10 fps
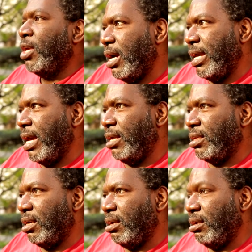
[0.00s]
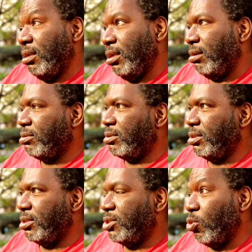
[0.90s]
I had, you know,
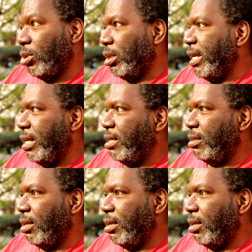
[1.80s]
tortellini